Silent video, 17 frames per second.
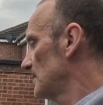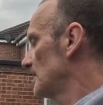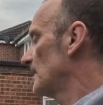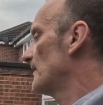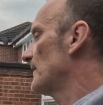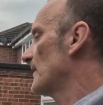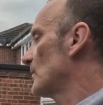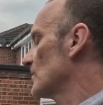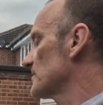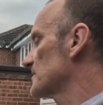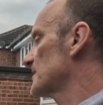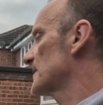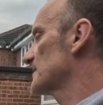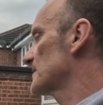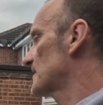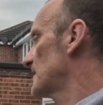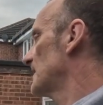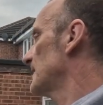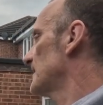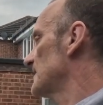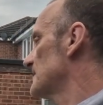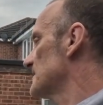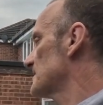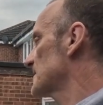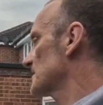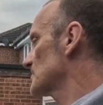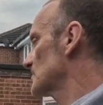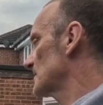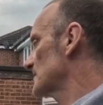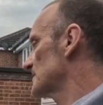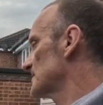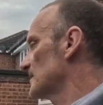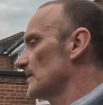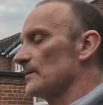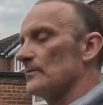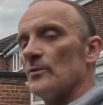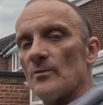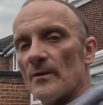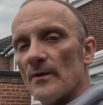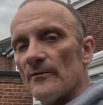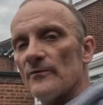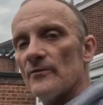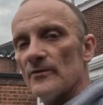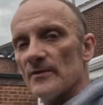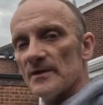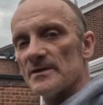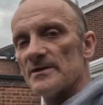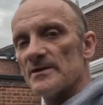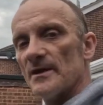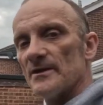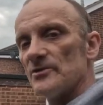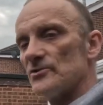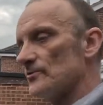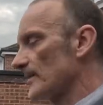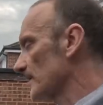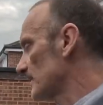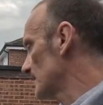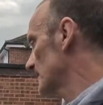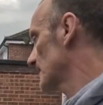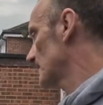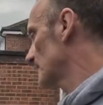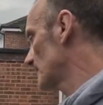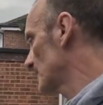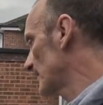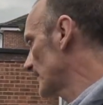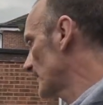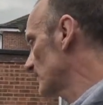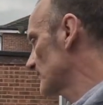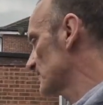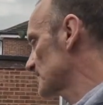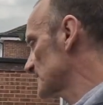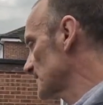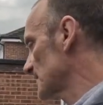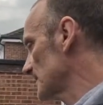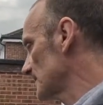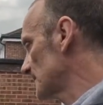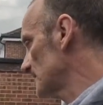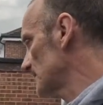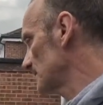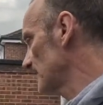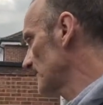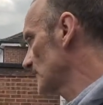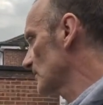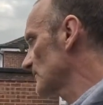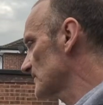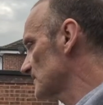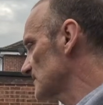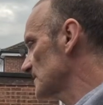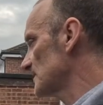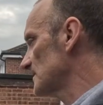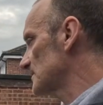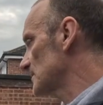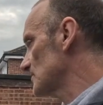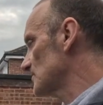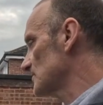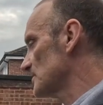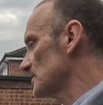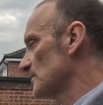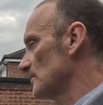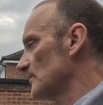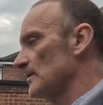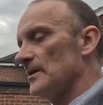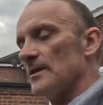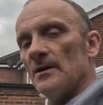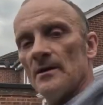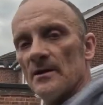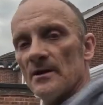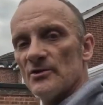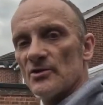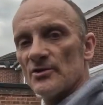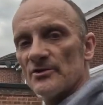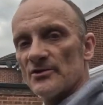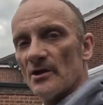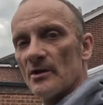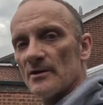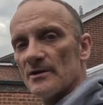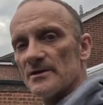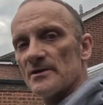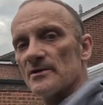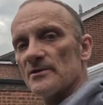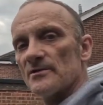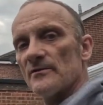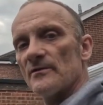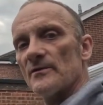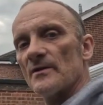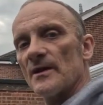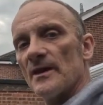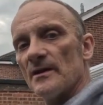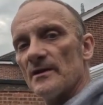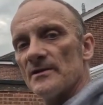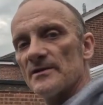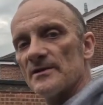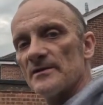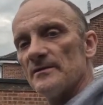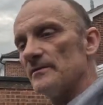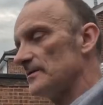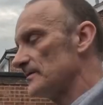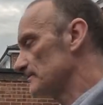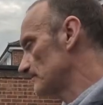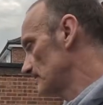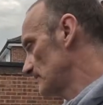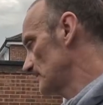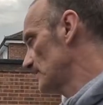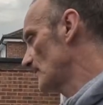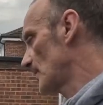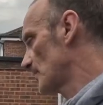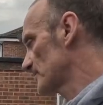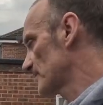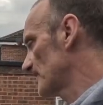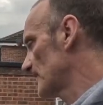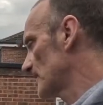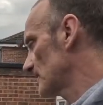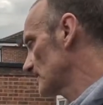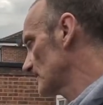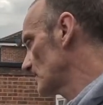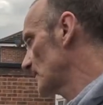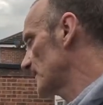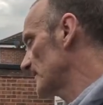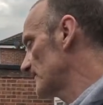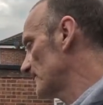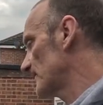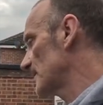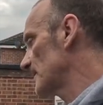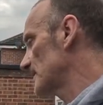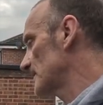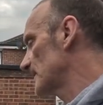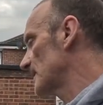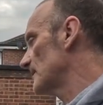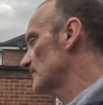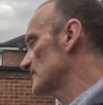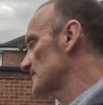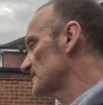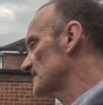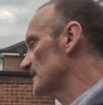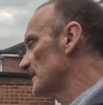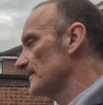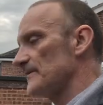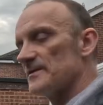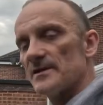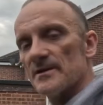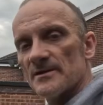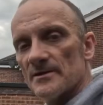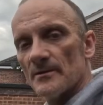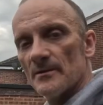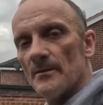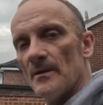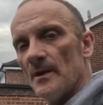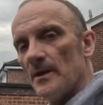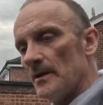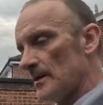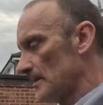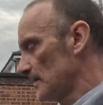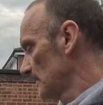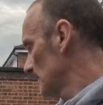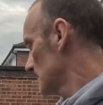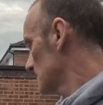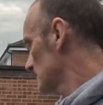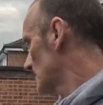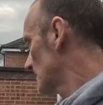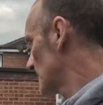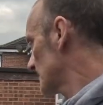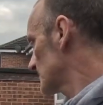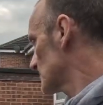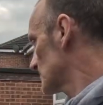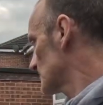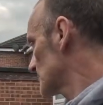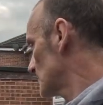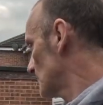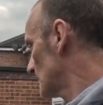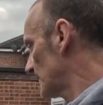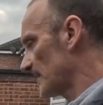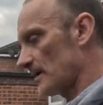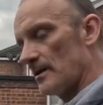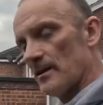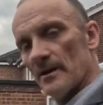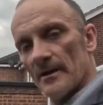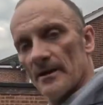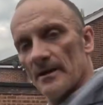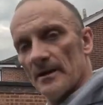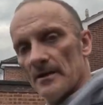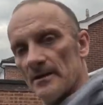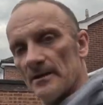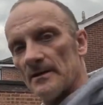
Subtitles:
and then once that's cleared in 6 weeks time, we'll run through these stages regularly. I'll then overseed. If you overseed too soon, it just dies because of the moss weed feed killer is still in the system. So let's just do a bit of cutting.